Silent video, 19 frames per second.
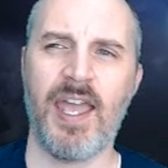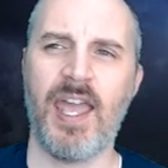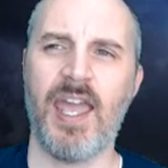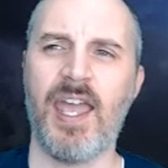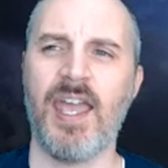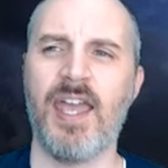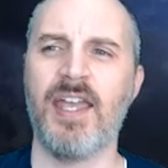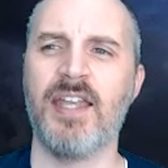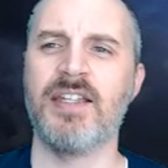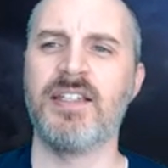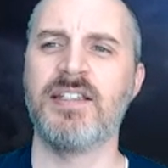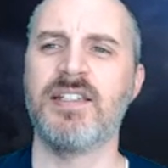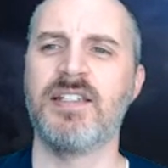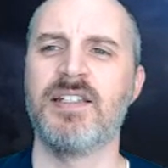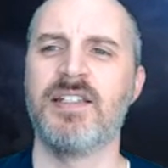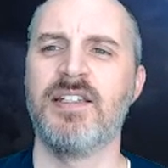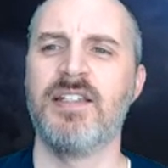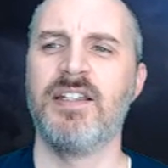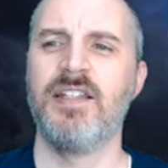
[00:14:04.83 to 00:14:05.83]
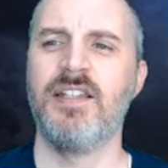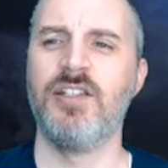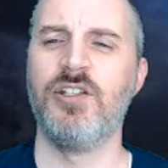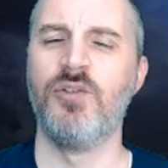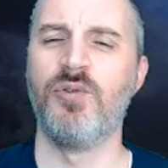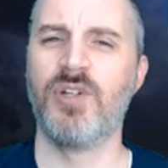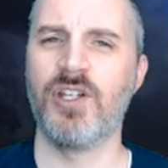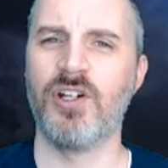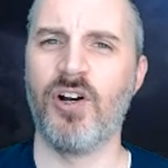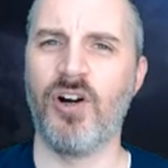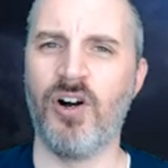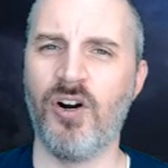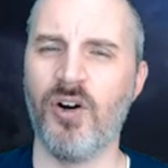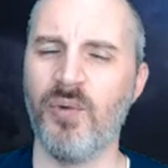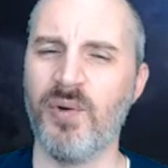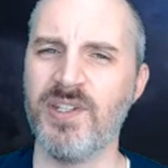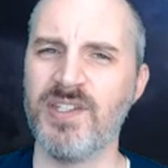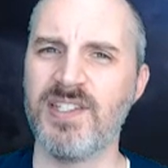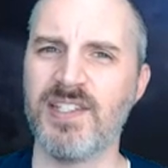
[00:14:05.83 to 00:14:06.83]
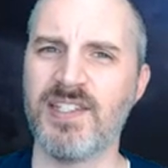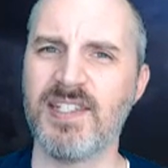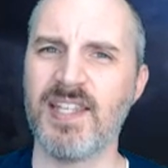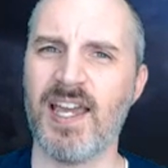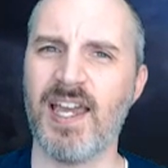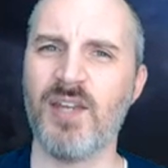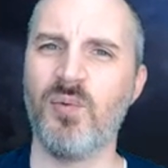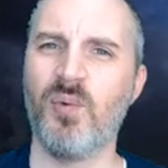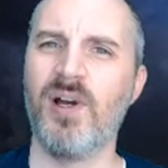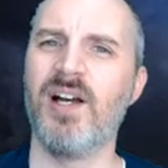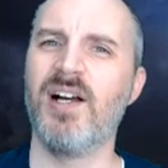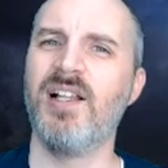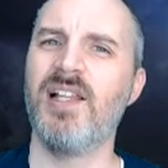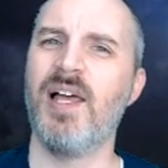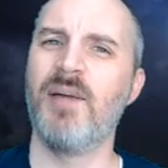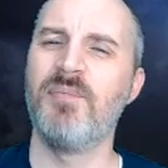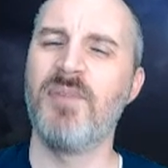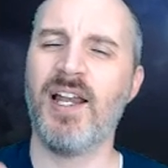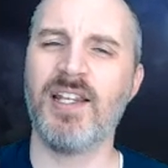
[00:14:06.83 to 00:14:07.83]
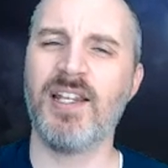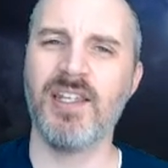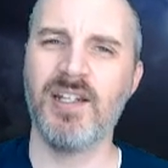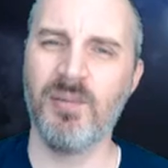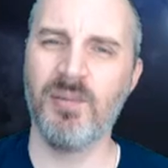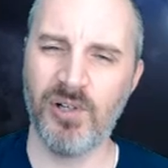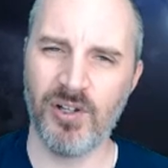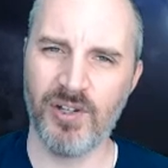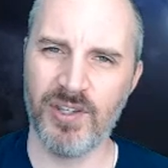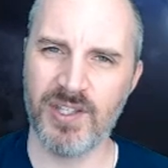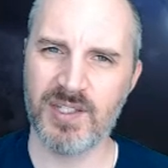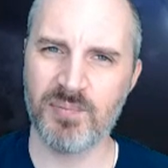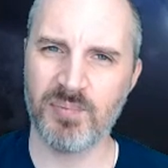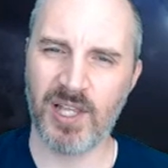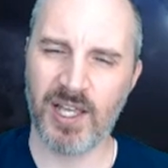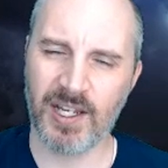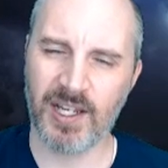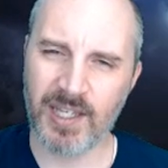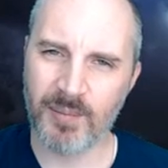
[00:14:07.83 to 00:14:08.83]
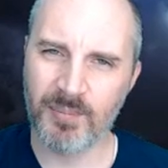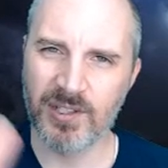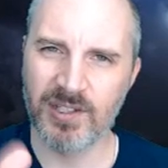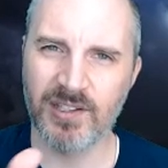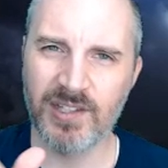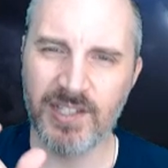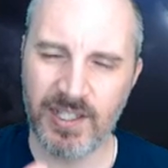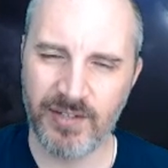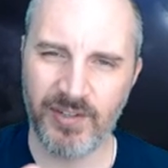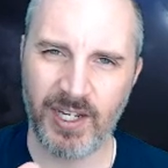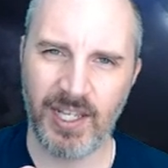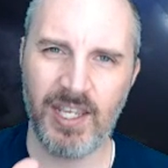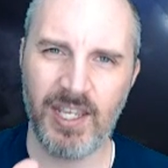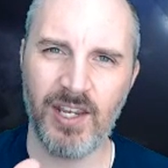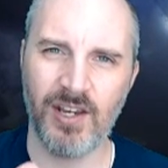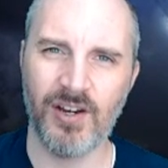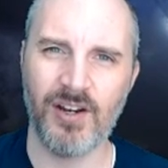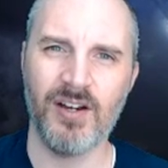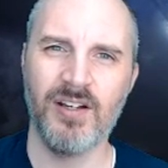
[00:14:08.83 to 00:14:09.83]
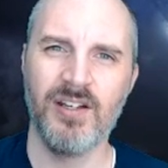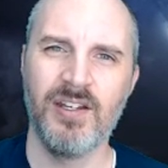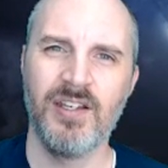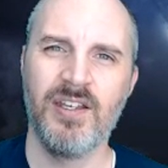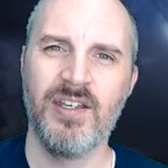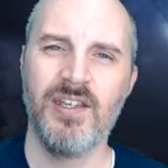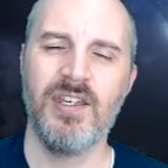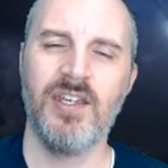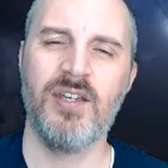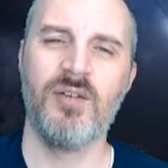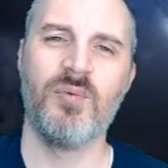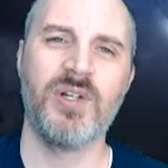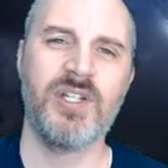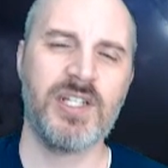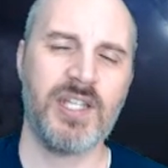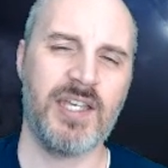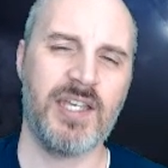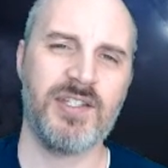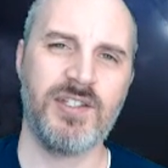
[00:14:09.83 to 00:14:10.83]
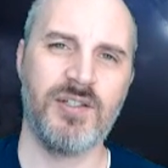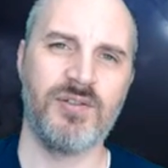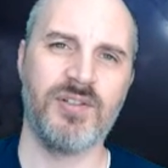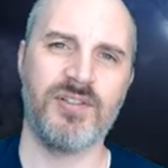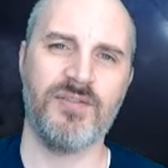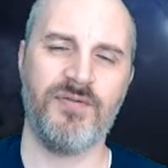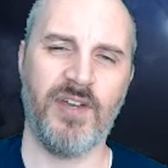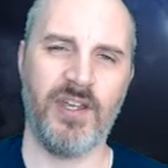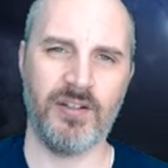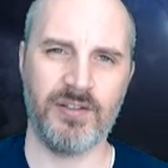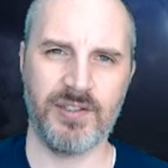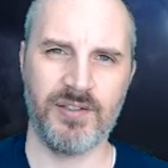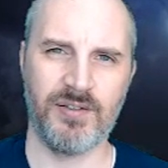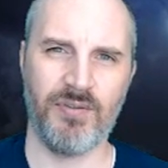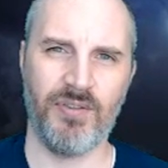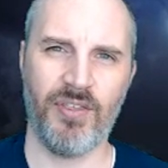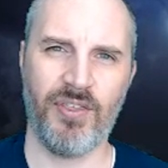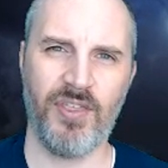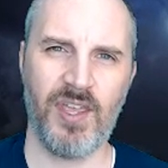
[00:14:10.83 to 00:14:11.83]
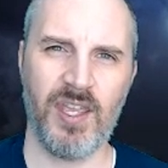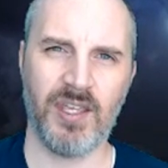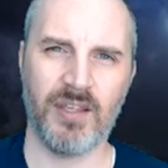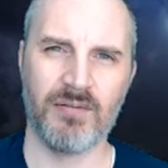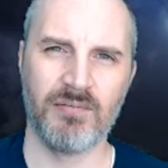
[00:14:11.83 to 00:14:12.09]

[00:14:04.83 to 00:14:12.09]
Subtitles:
And you can always decide, well, I'm not going to pull this block, I'm going to leave it here, in which case you just fail to do the thing.